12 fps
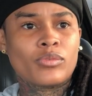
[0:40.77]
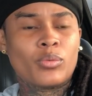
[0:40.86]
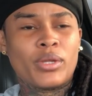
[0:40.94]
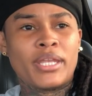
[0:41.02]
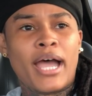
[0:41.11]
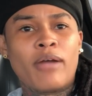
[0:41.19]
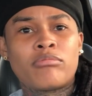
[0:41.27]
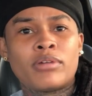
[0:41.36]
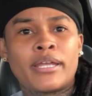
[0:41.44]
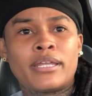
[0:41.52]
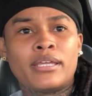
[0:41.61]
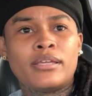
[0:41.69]
We're not
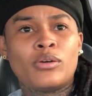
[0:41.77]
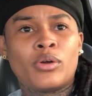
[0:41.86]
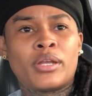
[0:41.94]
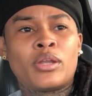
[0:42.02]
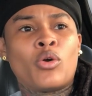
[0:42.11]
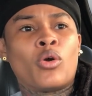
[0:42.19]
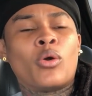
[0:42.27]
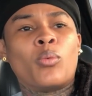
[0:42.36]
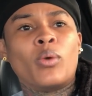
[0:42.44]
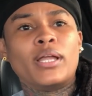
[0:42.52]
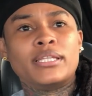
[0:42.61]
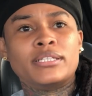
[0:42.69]
ready or
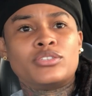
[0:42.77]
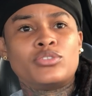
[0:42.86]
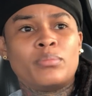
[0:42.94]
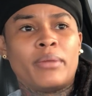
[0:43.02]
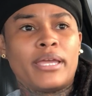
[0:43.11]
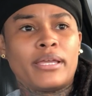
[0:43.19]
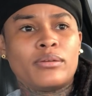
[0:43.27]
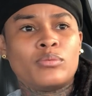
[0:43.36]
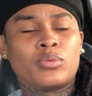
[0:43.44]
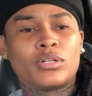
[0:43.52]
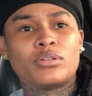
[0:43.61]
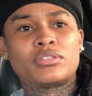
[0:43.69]
willing to make
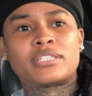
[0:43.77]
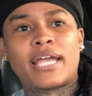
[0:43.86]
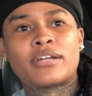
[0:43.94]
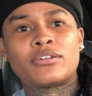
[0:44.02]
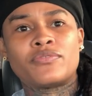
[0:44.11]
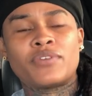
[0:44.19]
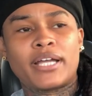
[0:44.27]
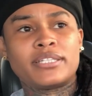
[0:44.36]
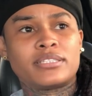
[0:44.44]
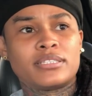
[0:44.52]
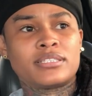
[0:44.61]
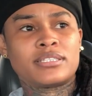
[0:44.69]
real
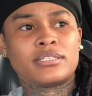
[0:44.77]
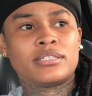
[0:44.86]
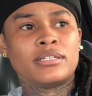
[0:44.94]
sacrifices